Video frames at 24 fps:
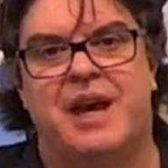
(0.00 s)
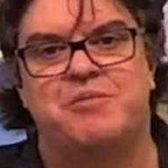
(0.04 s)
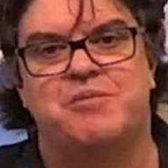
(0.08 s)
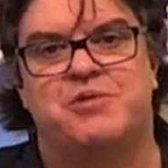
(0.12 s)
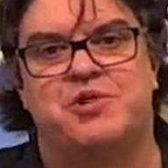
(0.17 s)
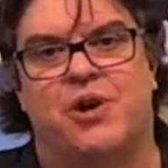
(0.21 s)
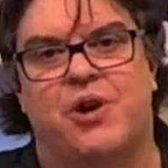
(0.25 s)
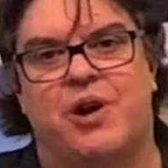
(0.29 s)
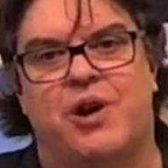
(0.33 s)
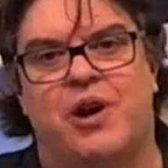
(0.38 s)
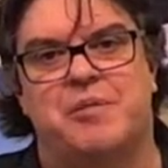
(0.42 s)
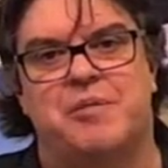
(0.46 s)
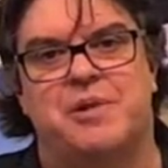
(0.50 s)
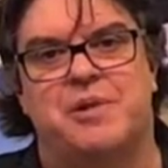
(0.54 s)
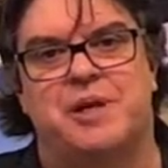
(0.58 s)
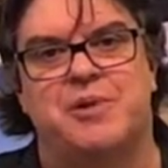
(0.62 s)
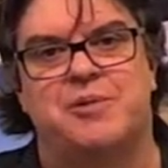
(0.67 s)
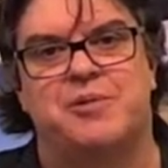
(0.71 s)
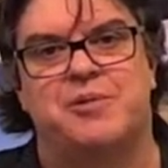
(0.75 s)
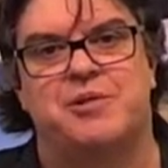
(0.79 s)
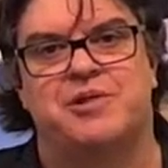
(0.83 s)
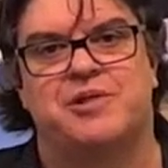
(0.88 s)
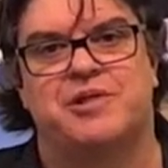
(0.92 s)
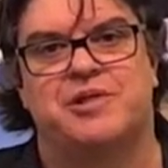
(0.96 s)
time, he
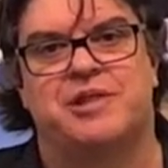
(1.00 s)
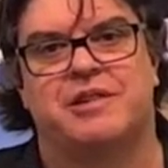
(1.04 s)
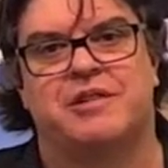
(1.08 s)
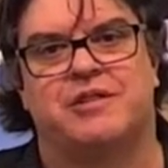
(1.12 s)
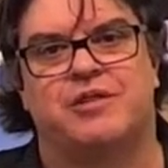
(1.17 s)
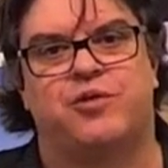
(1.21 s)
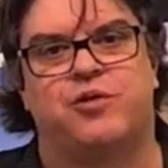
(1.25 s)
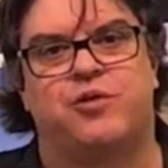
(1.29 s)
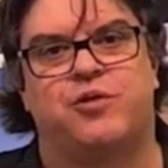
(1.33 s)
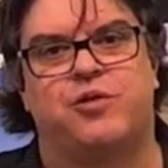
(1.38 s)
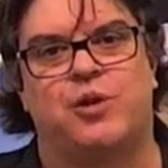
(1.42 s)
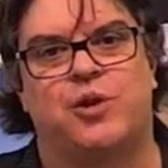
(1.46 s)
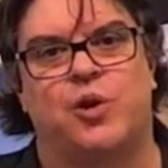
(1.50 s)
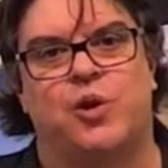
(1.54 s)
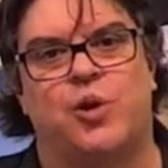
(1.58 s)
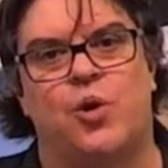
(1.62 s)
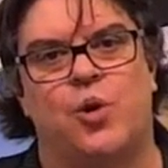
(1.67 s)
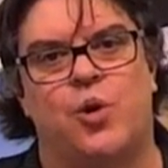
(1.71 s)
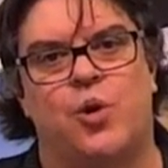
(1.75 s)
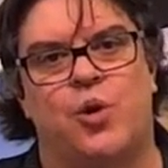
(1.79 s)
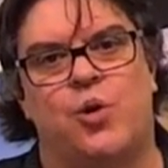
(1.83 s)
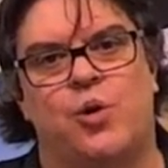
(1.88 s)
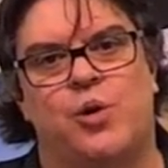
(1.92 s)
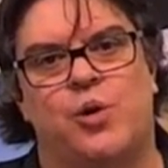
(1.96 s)
was this
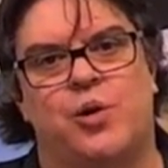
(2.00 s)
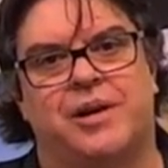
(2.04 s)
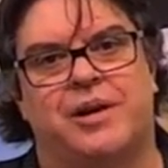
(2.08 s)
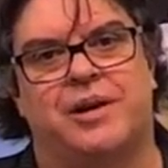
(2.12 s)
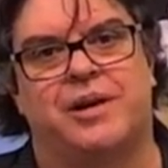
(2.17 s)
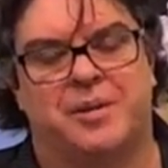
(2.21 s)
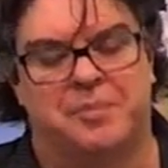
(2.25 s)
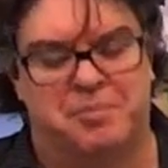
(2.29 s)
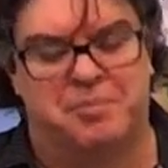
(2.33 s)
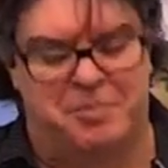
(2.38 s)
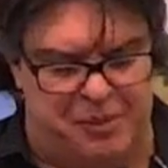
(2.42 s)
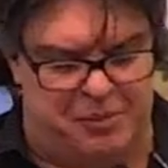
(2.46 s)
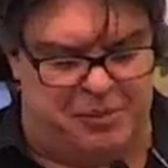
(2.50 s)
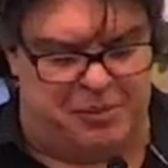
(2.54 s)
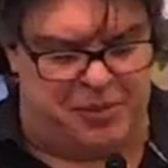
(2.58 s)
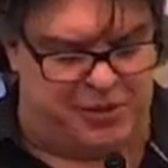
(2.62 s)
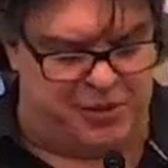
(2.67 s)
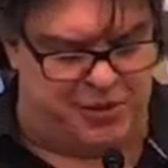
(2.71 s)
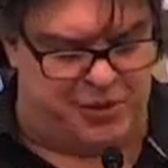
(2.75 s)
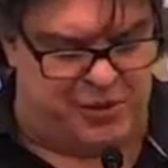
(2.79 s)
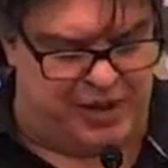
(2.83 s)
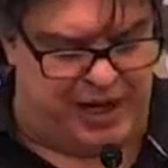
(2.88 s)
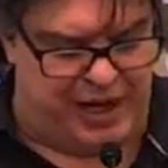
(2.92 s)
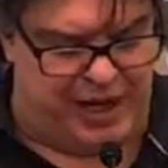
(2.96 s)
flawed
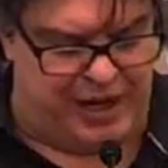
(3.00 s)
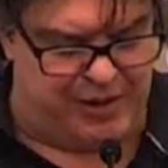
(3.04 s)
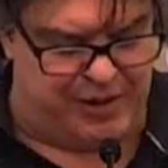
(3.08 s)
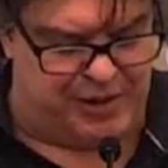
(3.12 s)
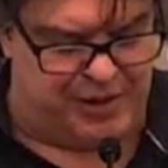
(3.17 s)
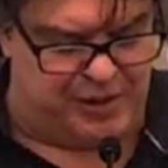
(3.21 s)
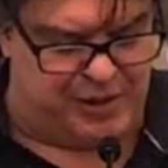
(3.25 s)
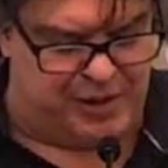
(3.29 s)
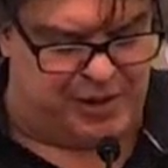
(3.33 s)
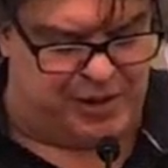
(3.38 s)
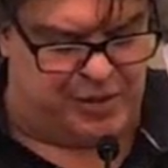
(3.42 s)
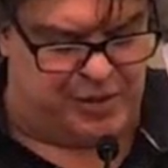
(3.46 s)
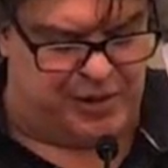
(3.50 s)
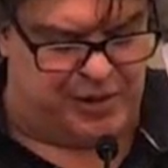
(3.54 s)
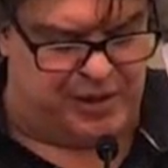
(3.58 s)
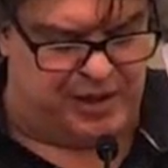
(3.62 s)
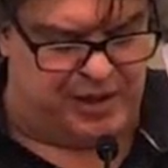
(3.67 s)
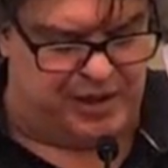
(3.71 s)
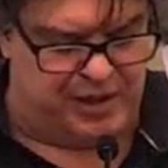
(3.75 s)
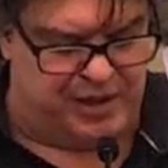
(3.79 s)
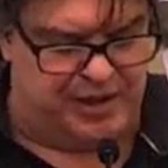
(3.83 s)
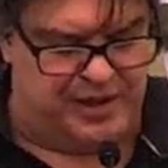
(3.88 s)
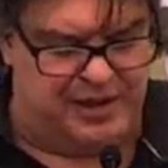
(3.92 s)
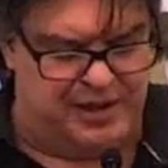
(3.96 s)
biblical character as
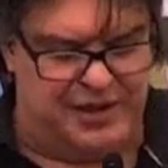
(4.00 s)
well.